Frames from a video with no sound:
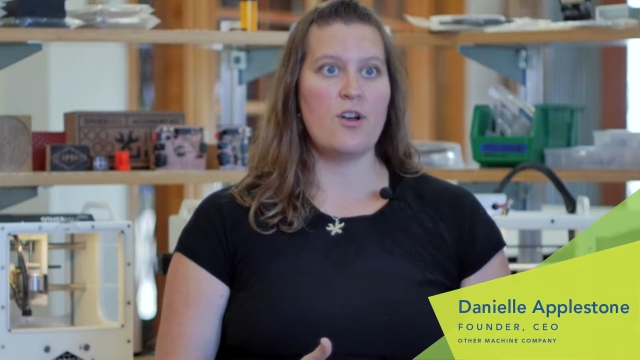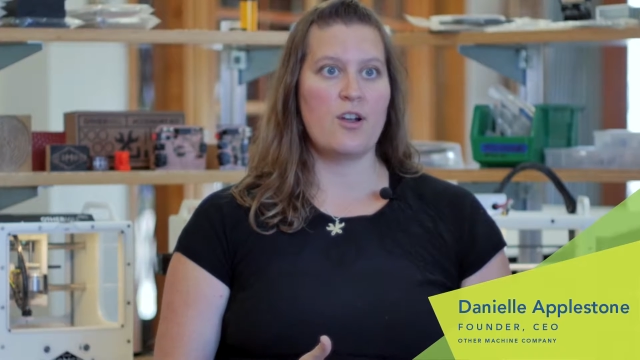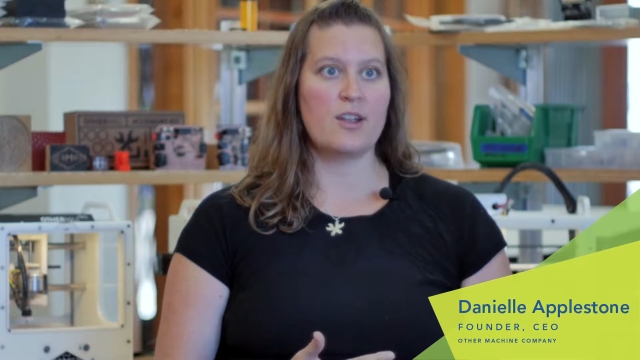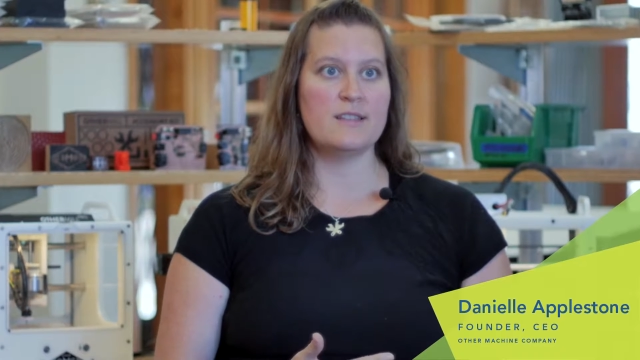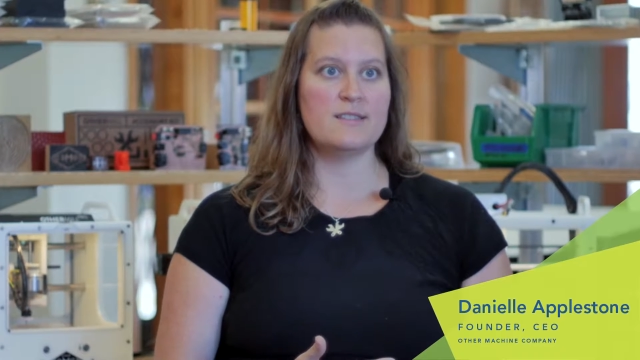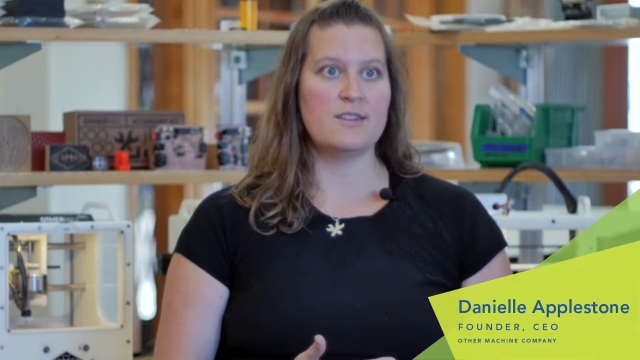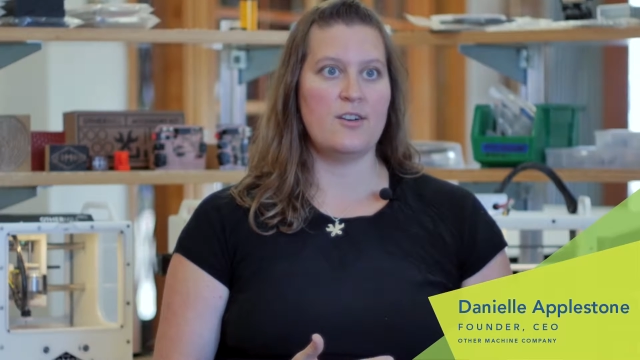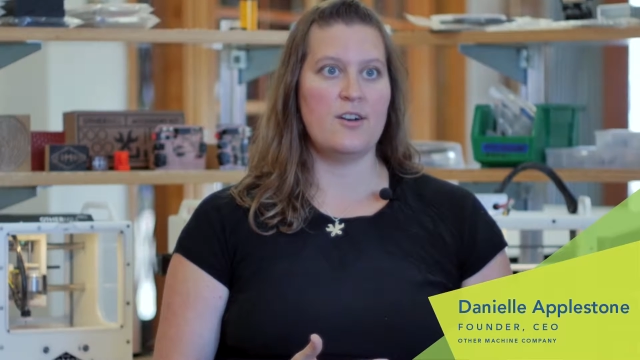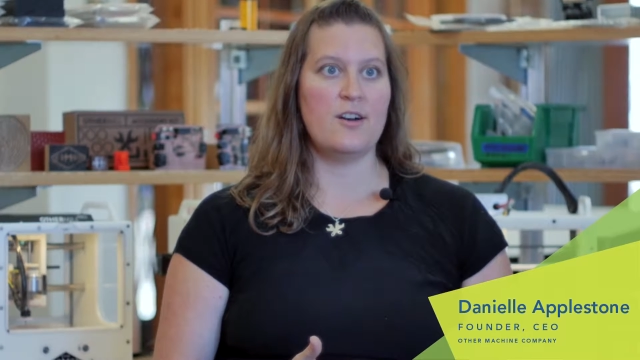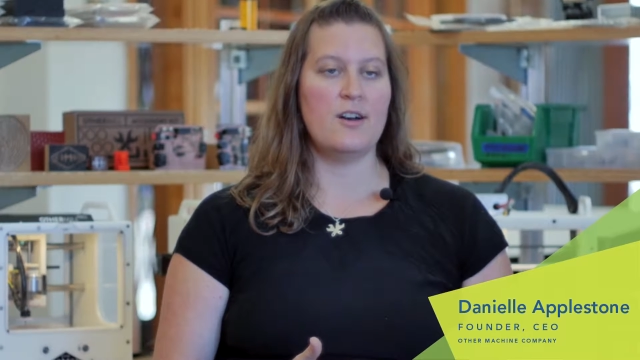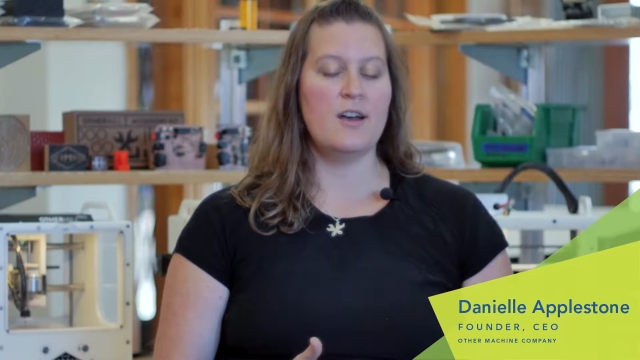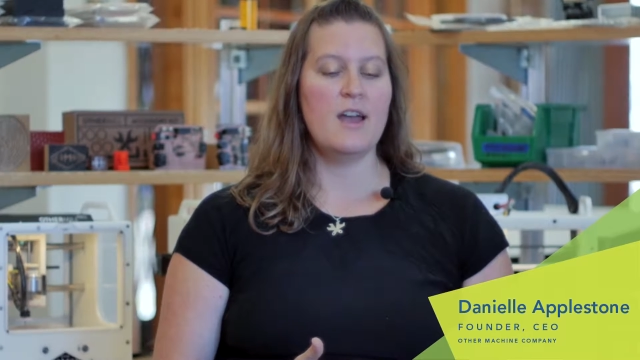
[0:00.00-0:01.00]

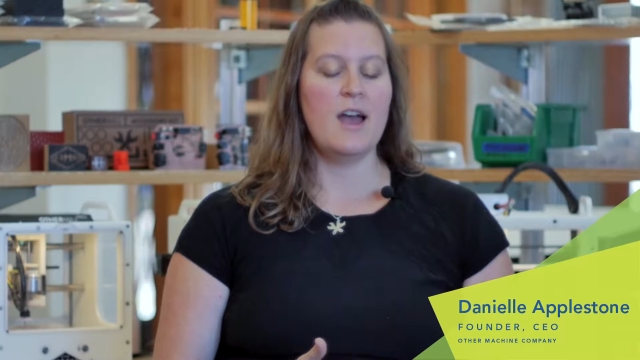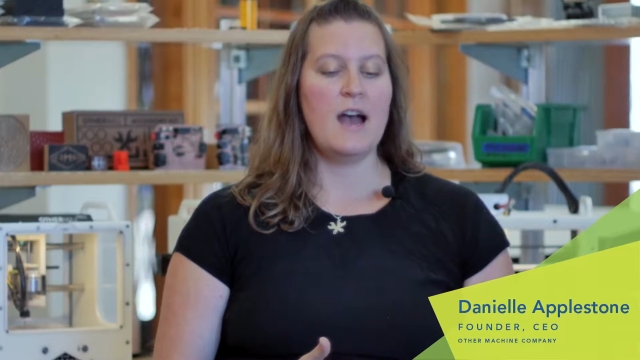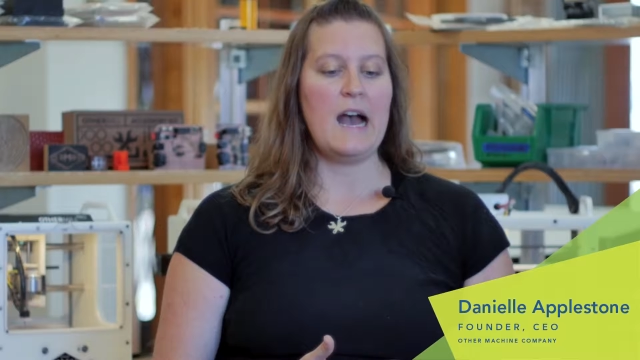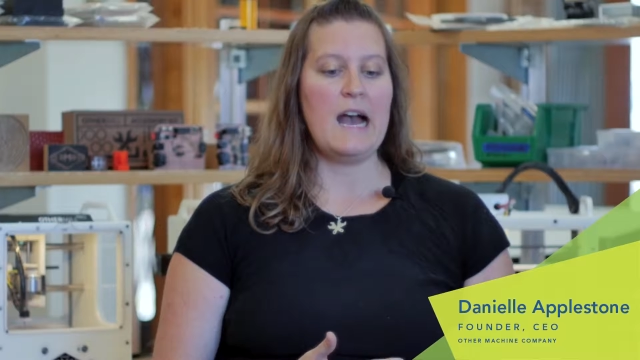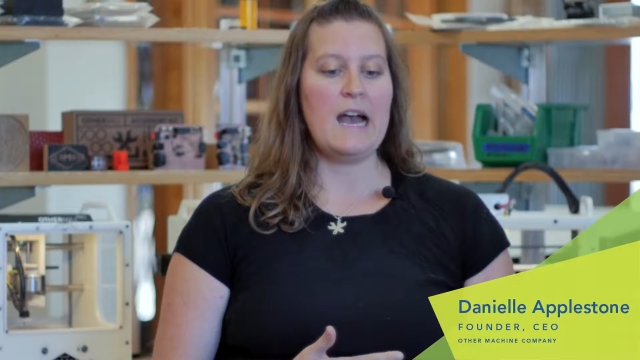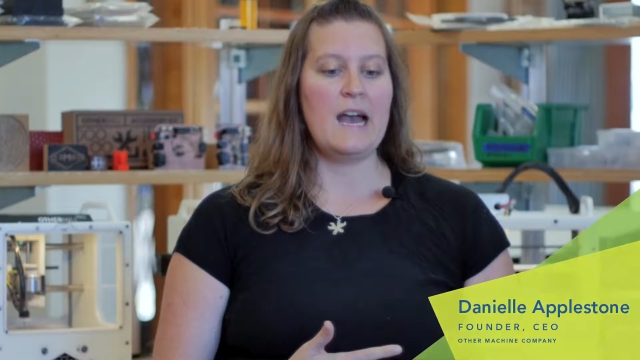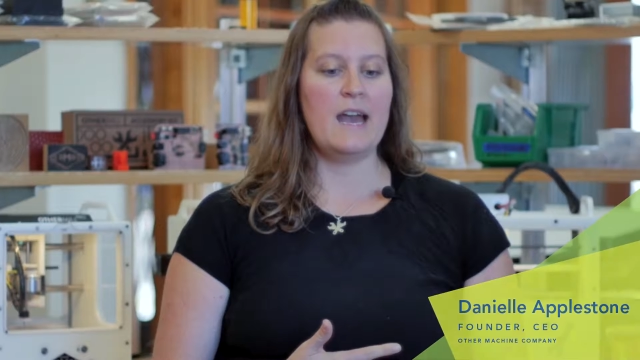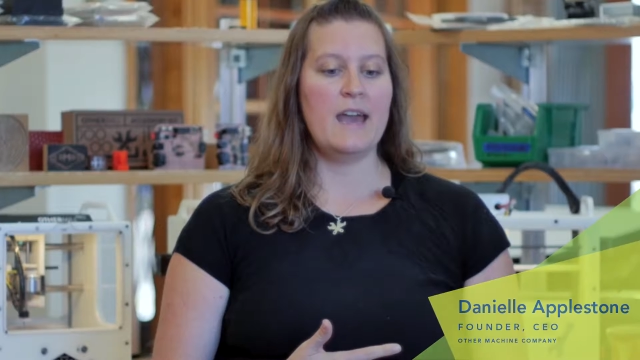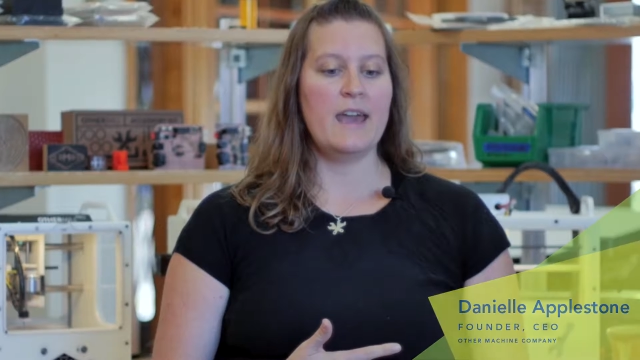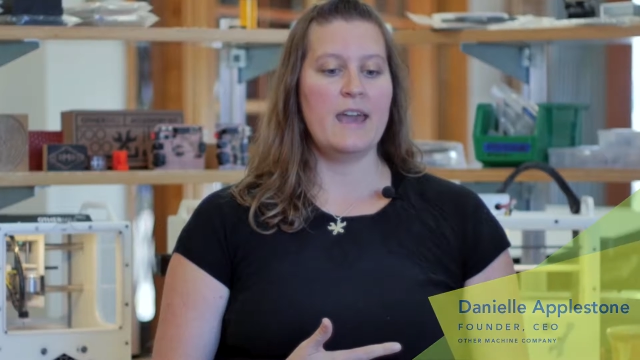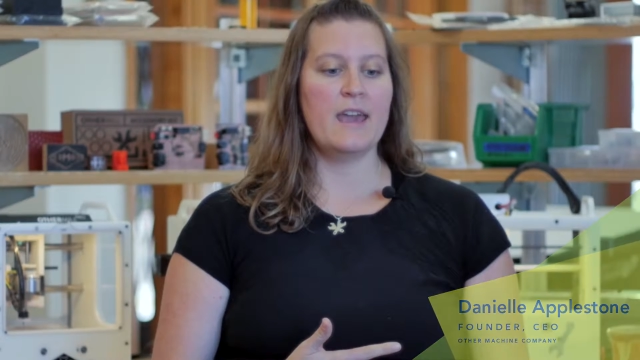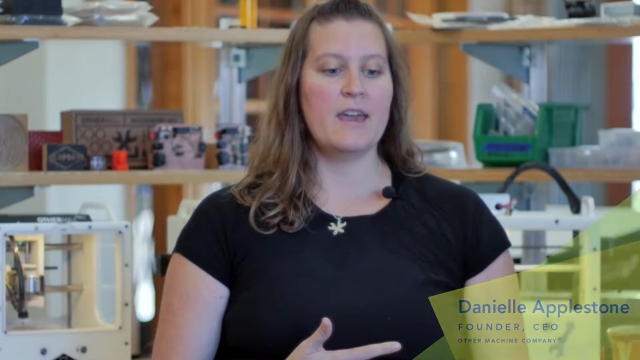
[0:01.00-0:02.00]
Arkansas,
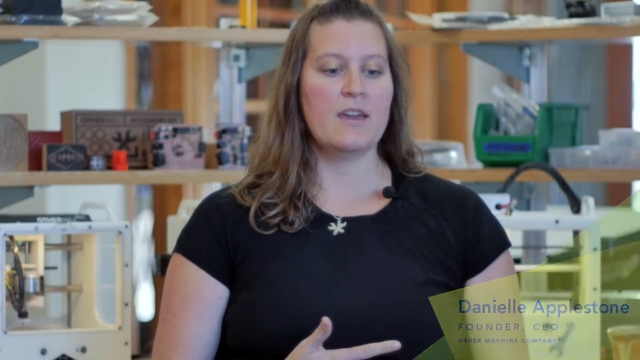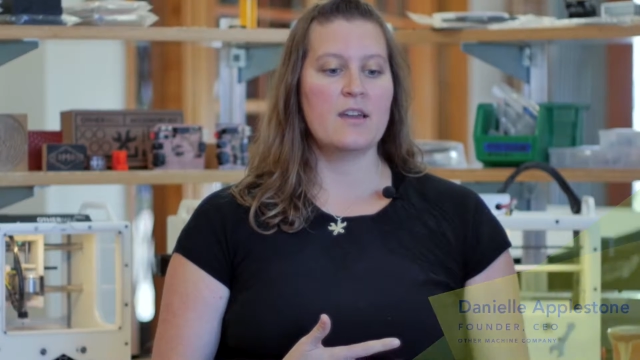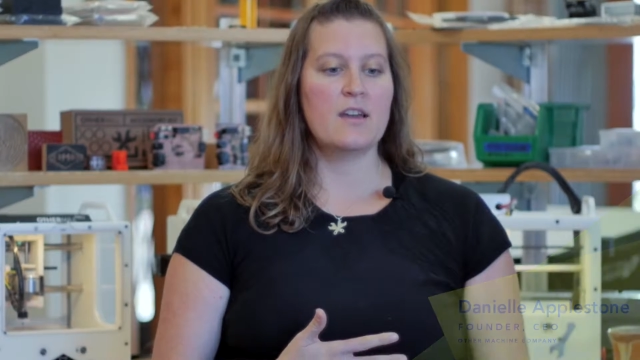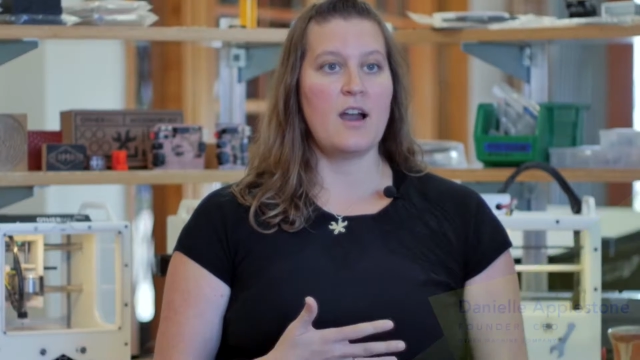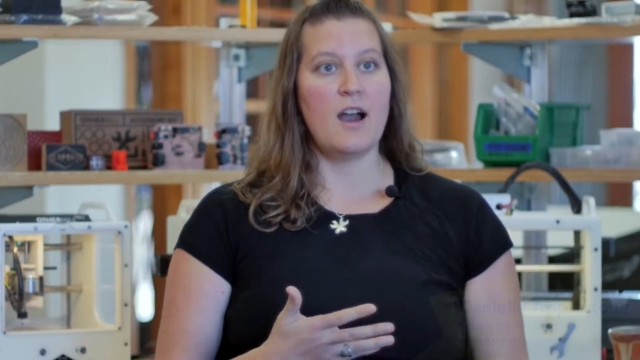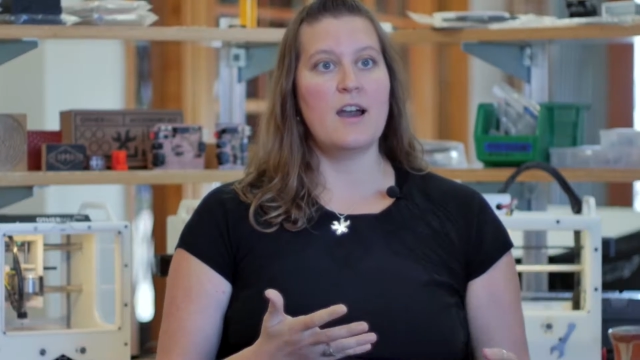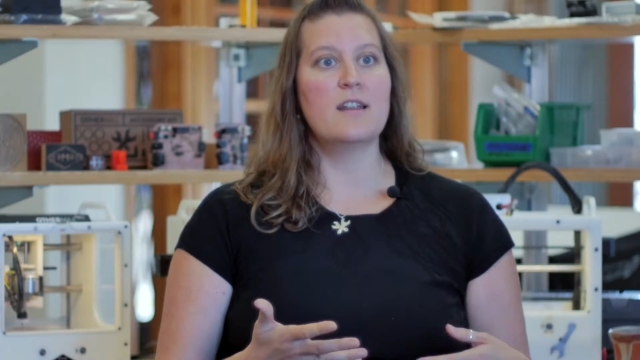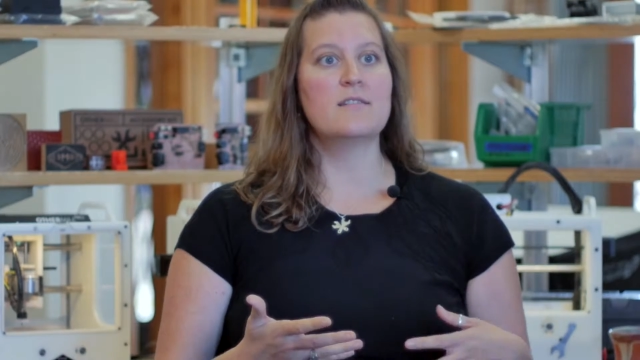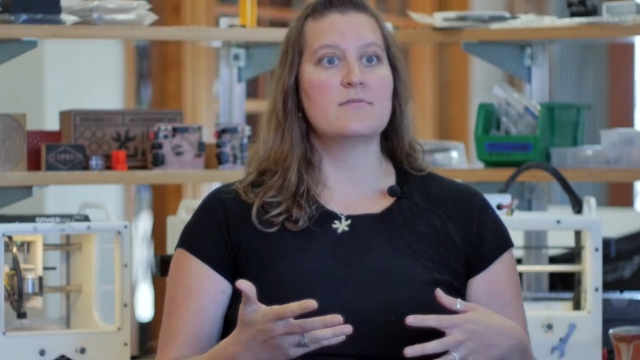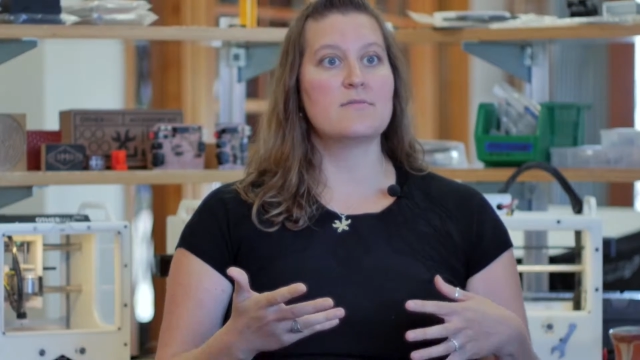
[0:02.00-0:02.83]
I got